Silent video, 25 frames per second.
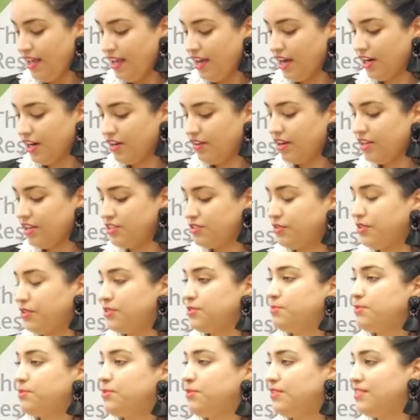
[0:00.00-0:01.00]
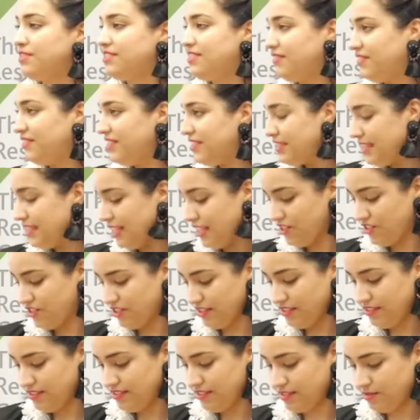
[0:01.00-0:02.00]
a crossroads between
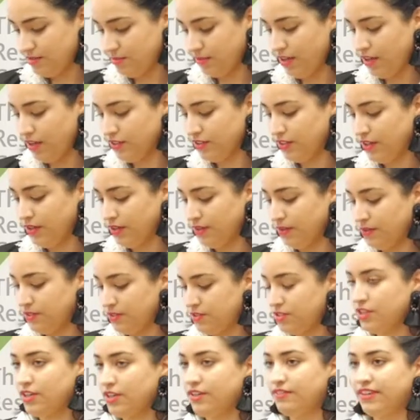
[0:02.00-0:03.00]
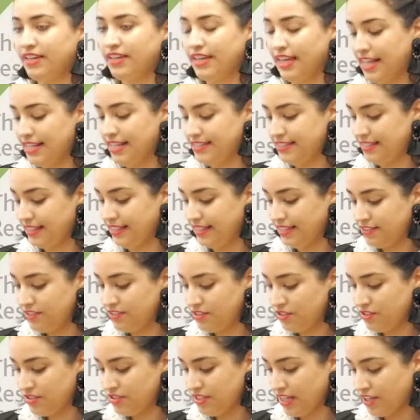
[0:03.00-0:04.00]
civilizations, as we all know, serving as the
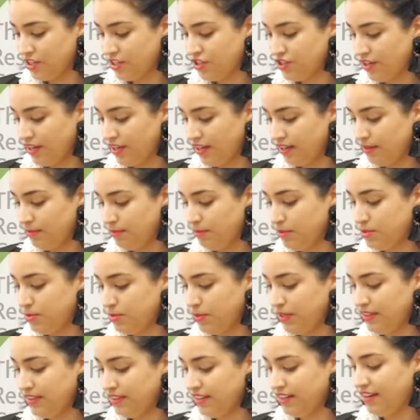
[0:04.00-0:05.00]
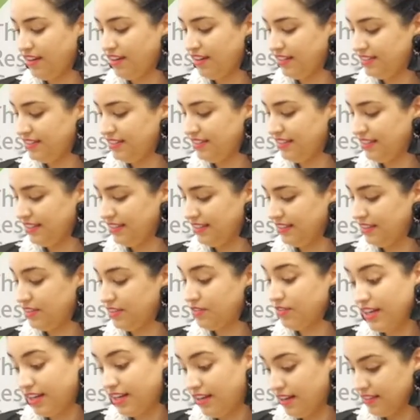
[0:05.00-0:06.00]
intersection between the
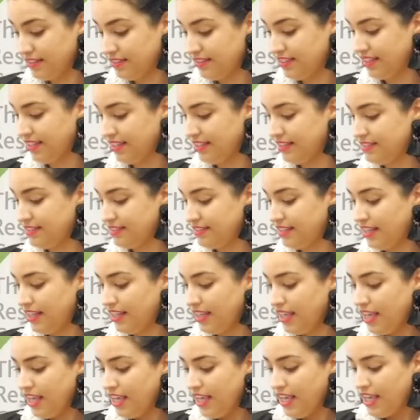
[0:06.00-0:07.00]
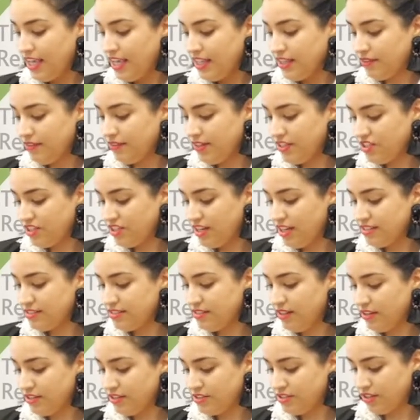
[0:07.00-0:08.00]
three continents. The region has
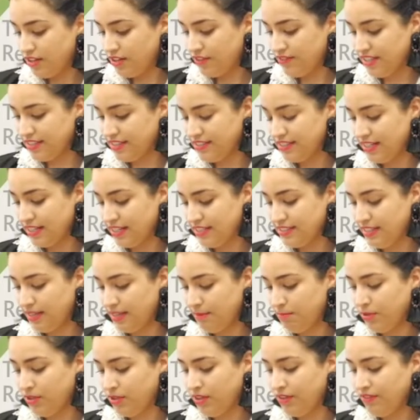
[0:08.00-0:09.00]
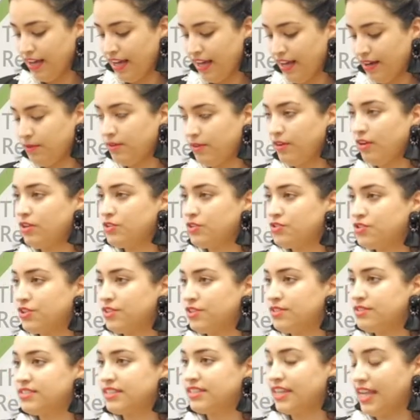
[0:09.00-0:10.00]
long served as an example of how
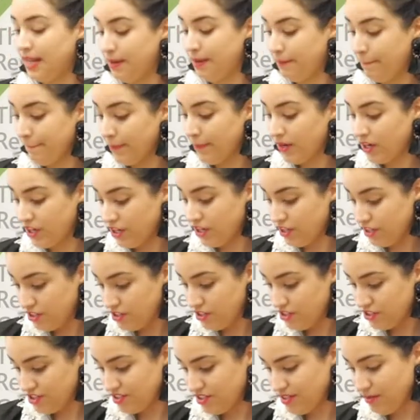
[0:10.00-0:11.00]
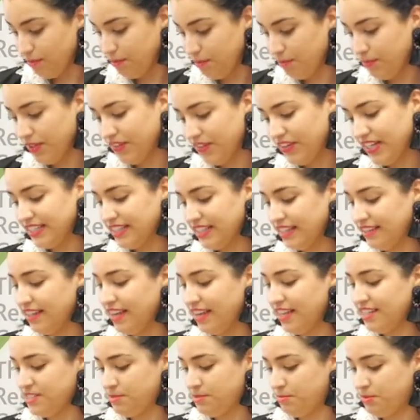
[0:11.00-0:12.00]
cultures can merge, blurring the
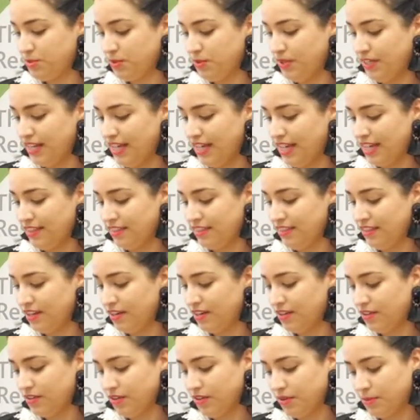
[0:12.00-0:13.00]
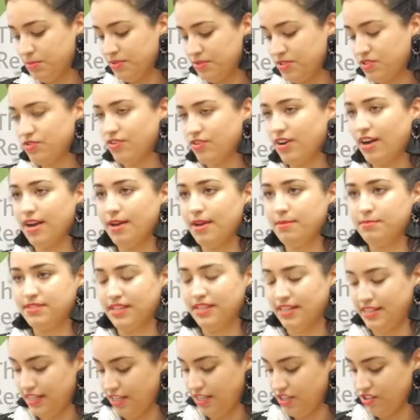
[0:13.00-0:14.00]
lines between ethnic groups, tribes,
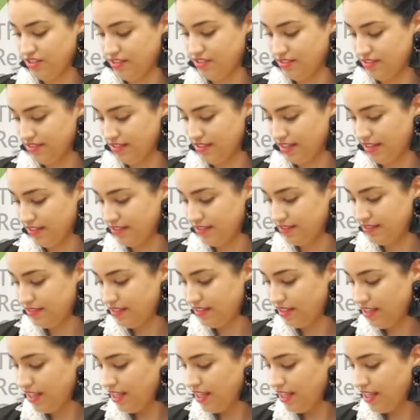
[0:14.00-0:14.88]
and nation-states.